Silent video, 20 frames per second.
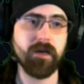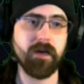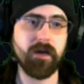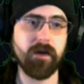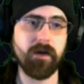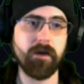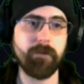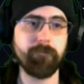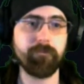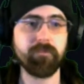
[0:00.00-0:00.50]

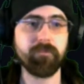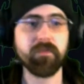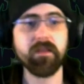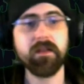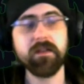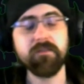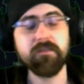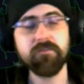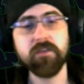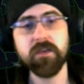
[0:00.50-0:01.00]
And
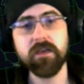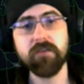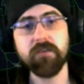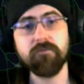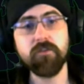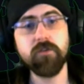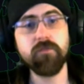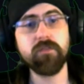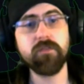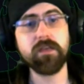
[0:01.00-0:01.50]

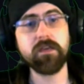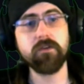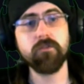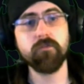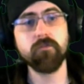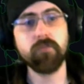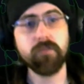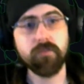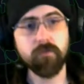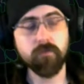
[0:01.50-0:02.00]
if you think
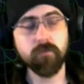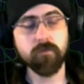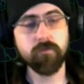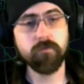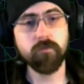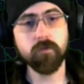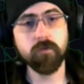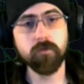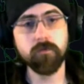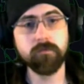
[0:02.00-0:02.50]
you're
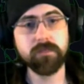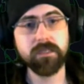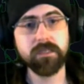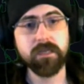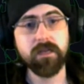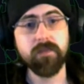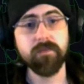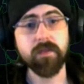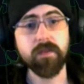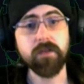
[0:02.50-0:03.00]
informed,
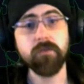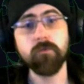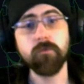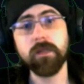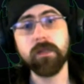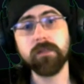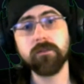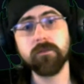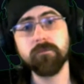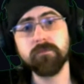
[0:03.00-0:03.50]
then you're
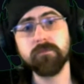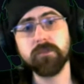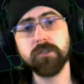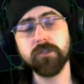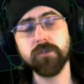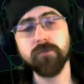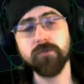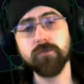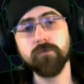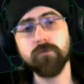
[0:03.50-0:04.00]
welcome
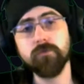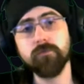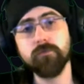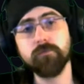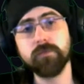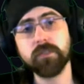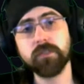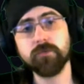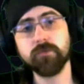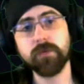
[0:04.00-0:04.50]
to
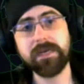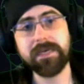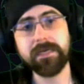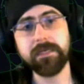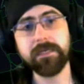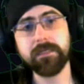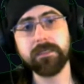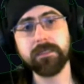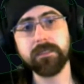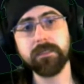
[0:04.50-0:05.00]

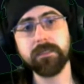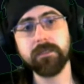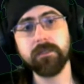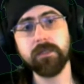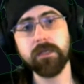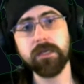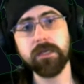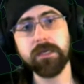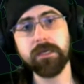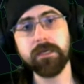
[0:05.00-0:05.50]
persuade
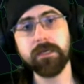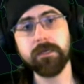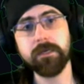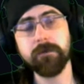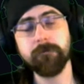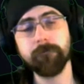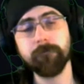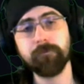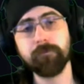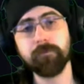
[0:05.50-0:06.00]
the
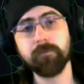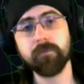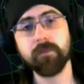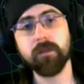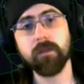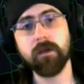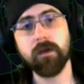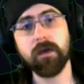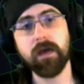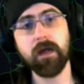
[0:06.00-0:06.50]

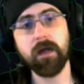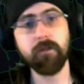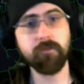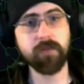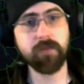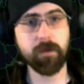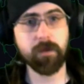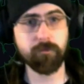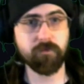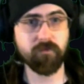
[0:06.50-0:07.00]

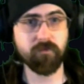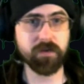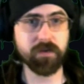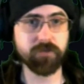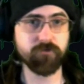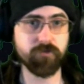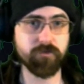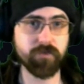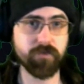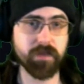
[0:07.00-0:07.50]
healthcare
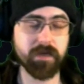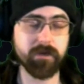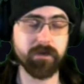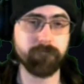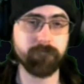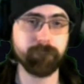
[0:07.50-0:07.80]
provider of that.